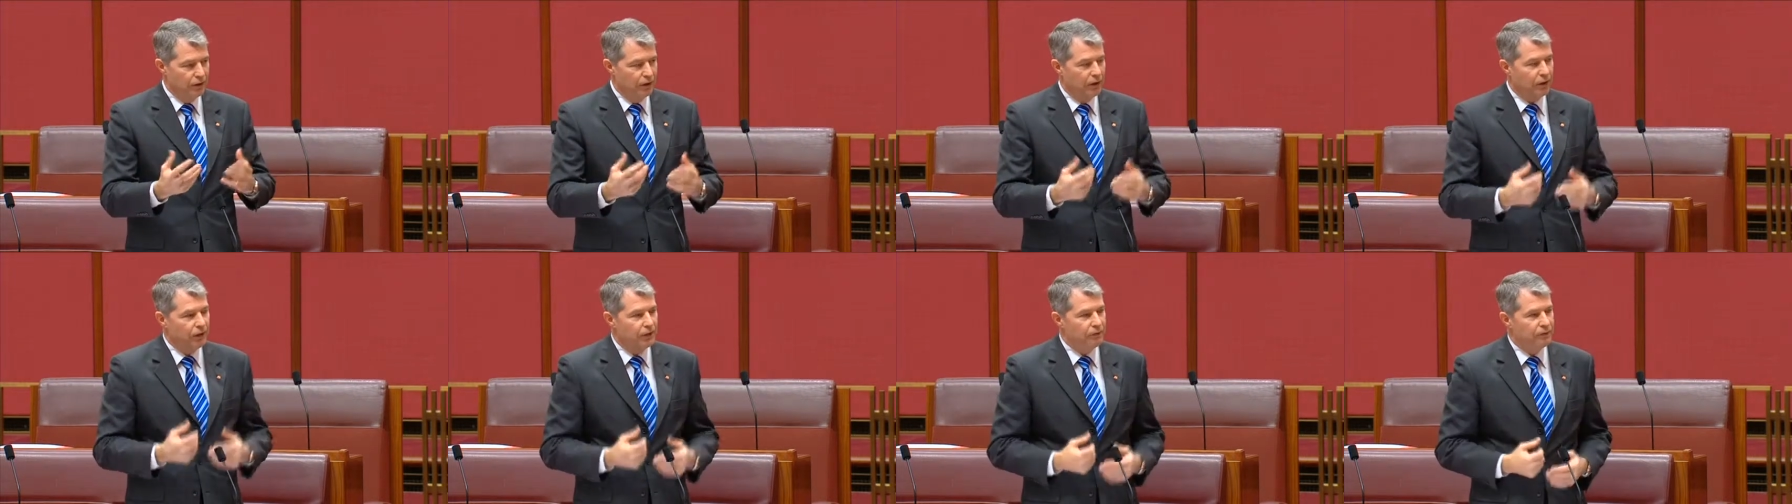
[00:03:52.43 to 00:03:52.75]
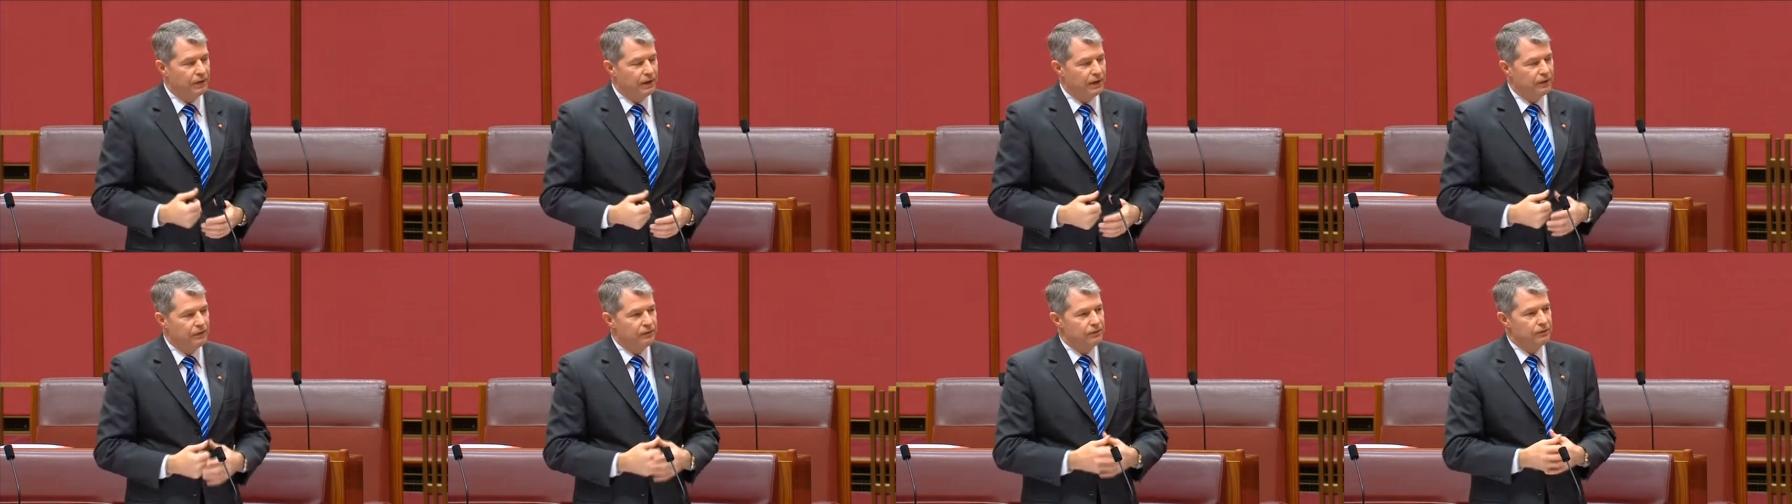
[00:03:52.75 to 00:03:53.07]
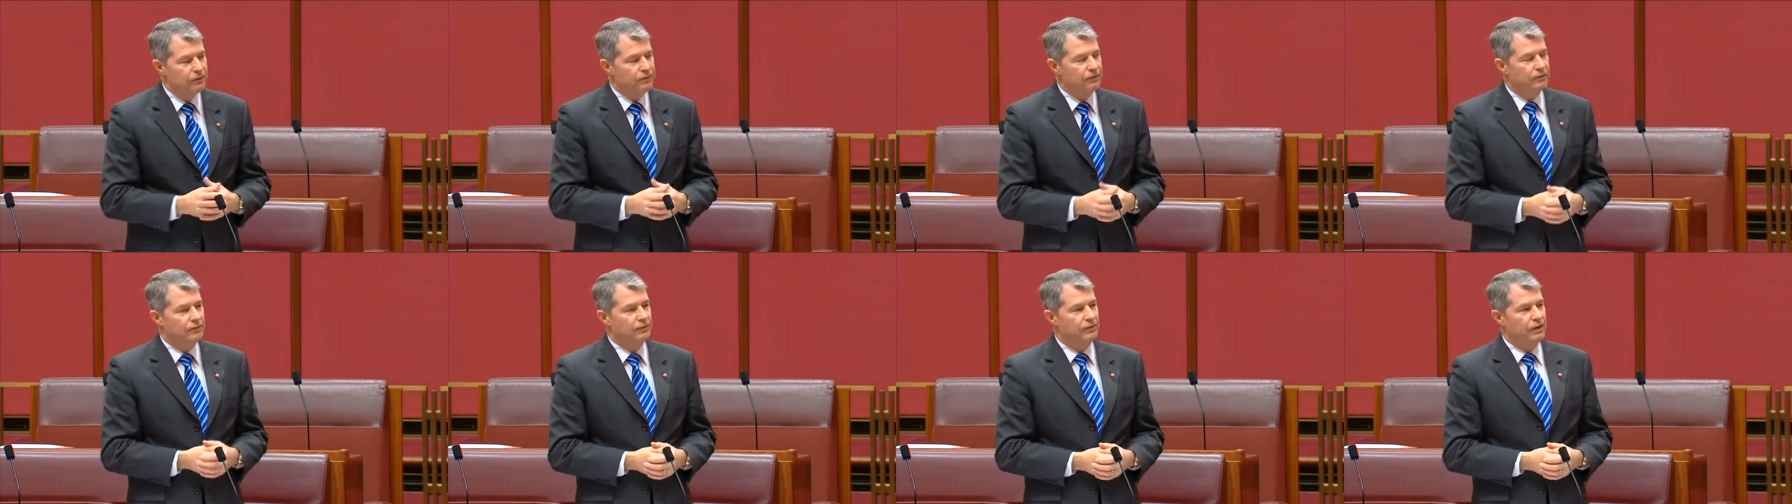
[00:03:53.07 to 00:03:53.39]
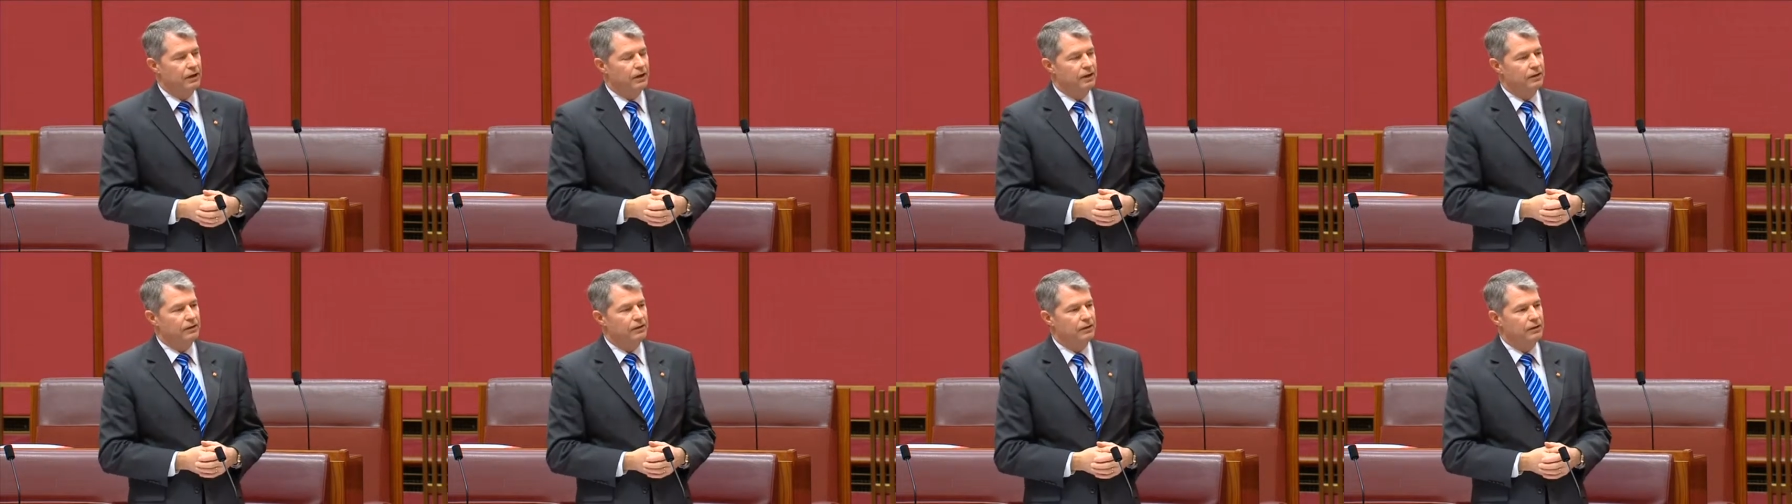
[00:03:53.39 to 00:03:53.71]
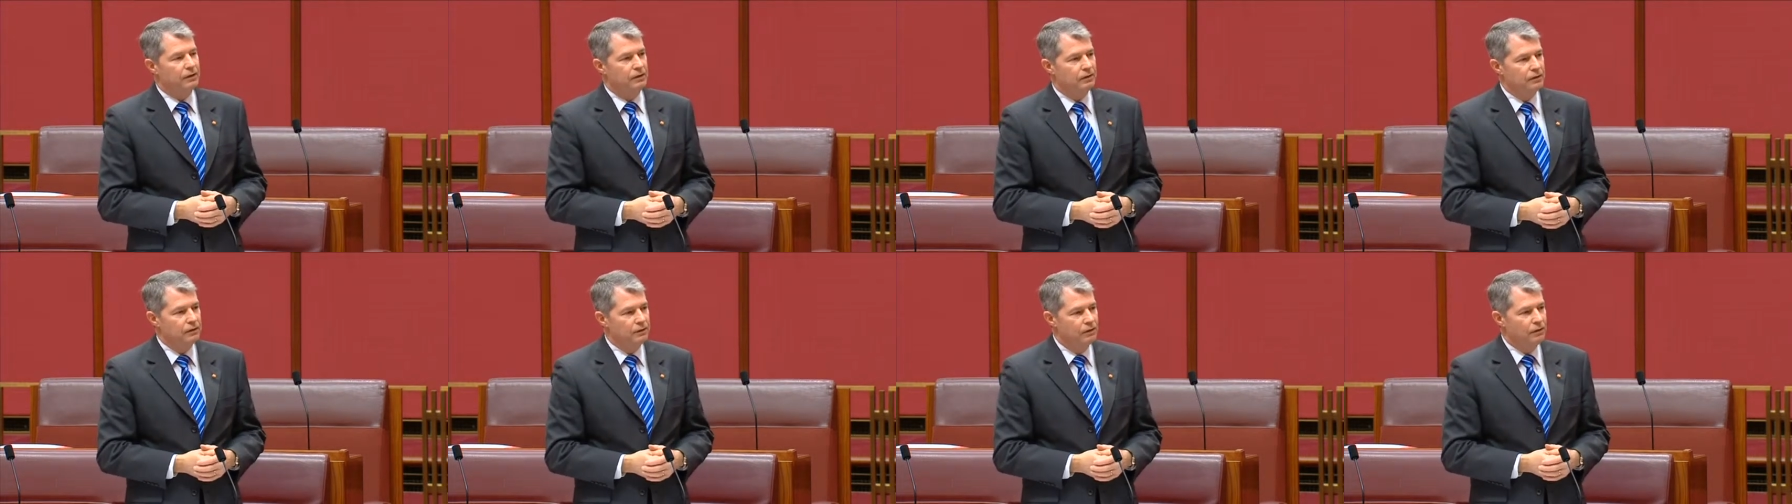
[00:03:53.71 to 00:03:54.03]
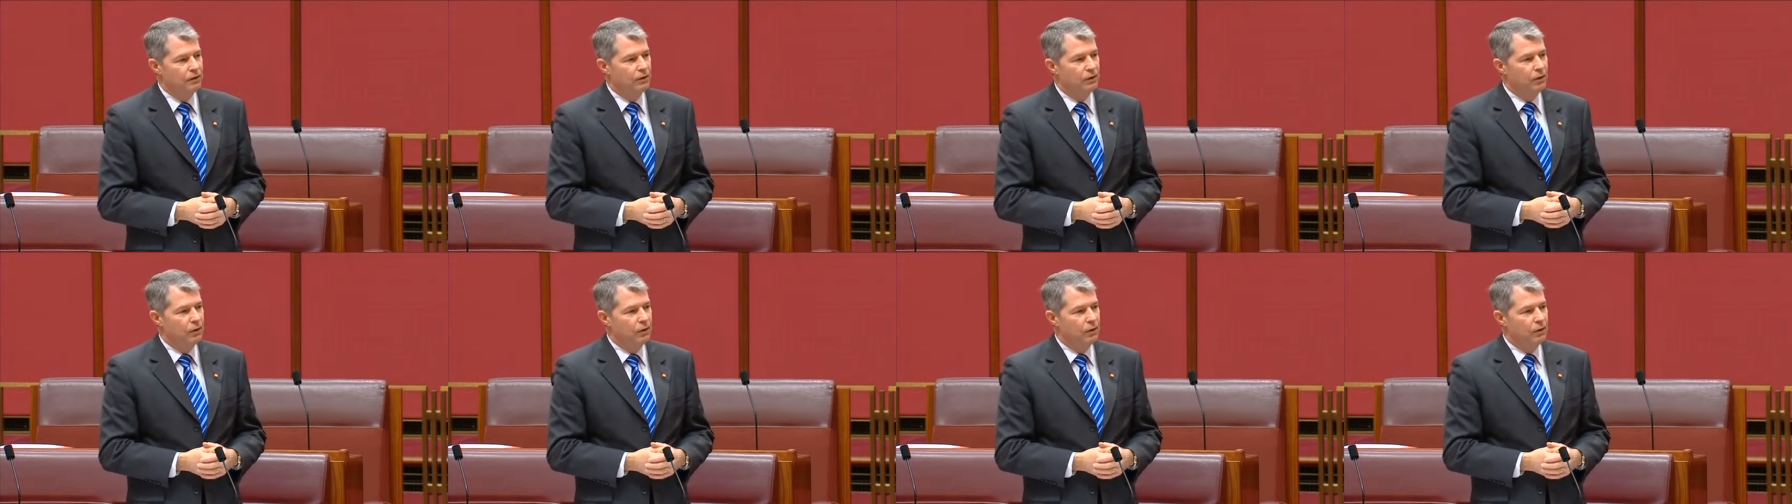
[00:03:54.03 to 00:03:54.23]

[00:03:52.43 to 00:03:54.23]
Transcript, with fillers: of understanding